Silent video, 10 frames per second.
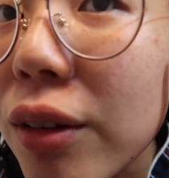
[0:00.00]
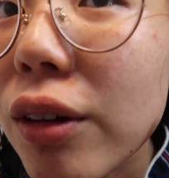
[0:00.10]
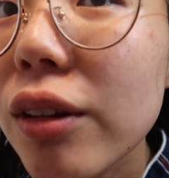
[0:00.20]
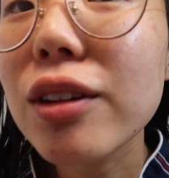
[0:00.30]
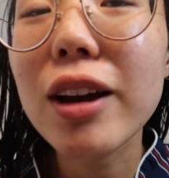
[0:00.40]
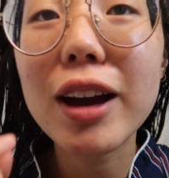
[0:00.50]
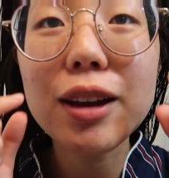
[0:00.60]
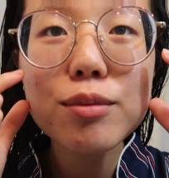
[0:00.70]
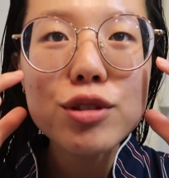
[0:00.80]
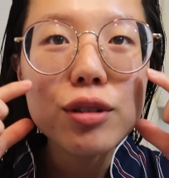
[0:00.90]
All the
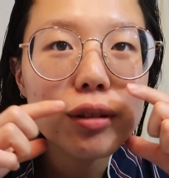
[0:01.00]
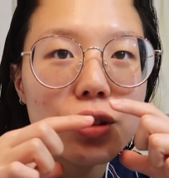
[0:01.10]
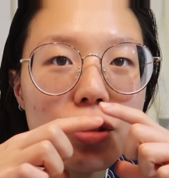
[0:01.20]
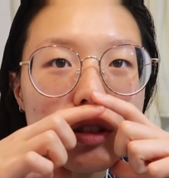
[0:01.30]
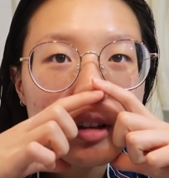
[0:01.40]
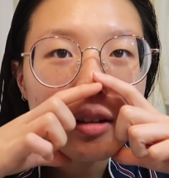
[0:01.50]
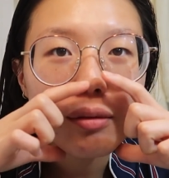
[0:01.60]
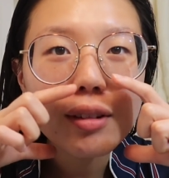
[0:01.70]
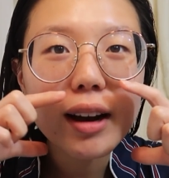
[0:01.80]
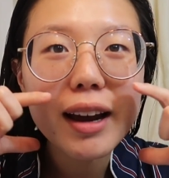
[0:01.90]
time, so it's just like
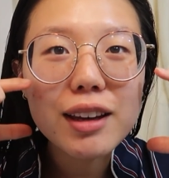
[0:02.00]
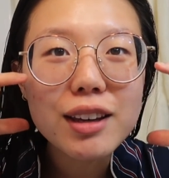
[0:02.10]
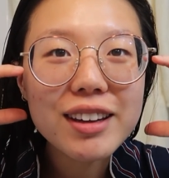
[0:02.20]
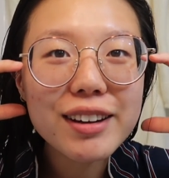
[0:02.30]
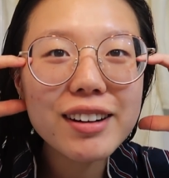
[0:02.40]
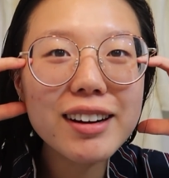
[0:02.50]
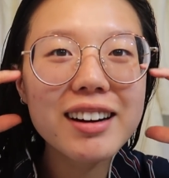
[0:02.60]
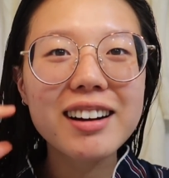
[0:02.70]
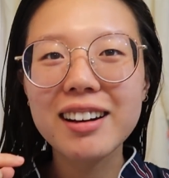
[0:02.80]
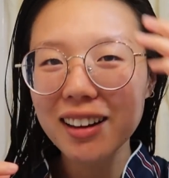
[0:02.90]
right here.
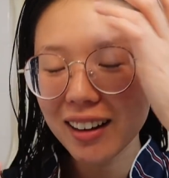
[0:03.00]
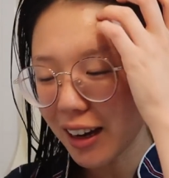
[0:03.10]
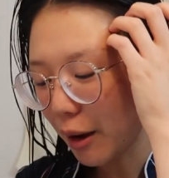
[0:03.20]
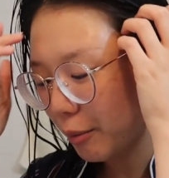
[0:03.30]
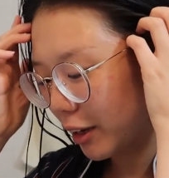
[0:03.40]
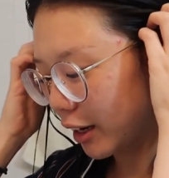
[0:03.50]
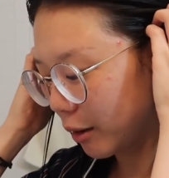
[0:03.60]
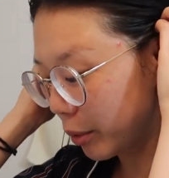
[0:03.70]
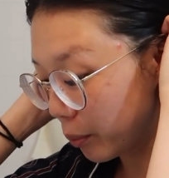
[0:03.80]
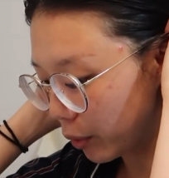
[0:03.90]
I've been
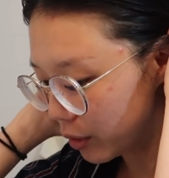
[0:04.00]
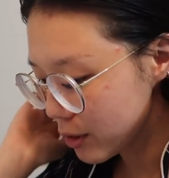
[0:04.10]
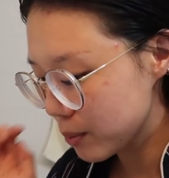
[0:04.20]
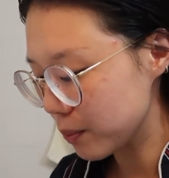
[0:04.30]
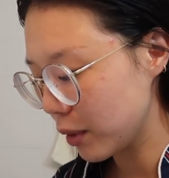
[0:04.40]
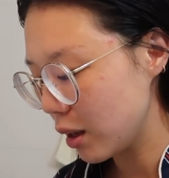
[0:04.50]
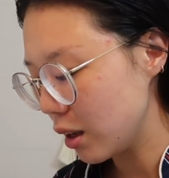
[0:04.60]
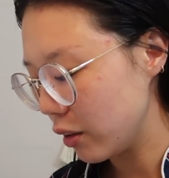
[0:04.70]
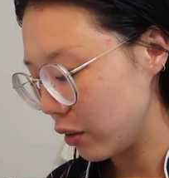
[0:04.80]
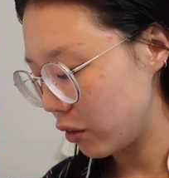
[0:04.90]
getting pimples.
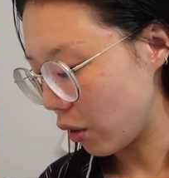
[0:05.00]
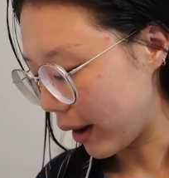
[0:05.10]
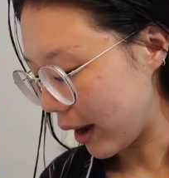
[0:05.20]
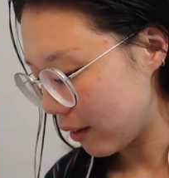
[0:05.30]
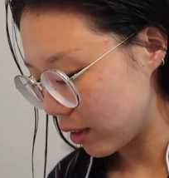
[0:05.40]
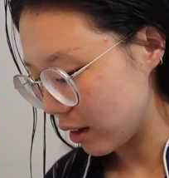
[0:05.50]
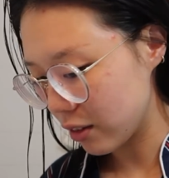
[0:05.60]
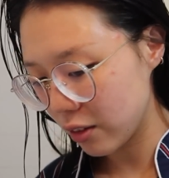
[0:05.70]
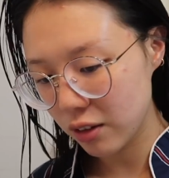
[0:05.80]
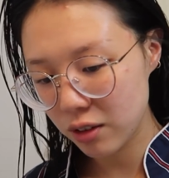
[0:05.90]
So I have
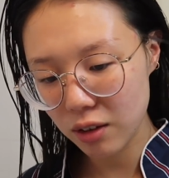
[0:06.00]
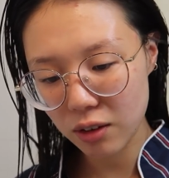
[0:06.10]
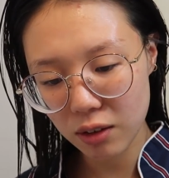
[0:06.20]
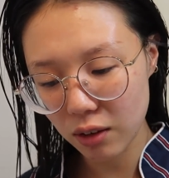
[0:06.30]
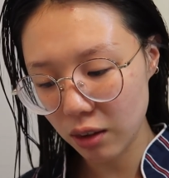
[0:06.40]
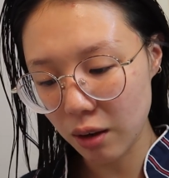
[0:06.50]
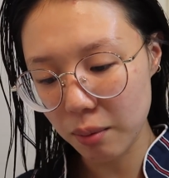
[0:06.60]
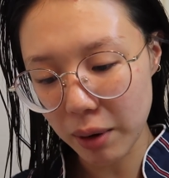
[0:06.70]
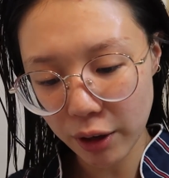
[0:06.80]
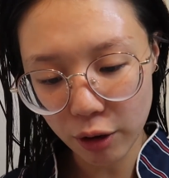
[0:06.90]
this is the
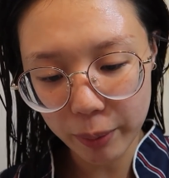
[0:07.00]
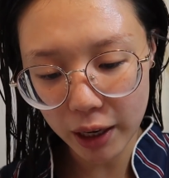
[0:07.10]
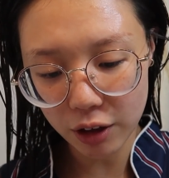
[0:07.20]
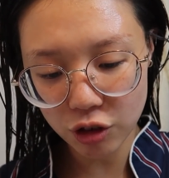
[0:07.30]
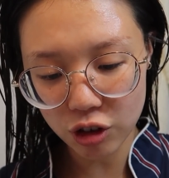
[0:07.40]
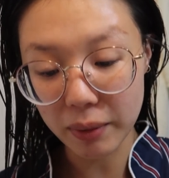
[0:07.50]
micro patch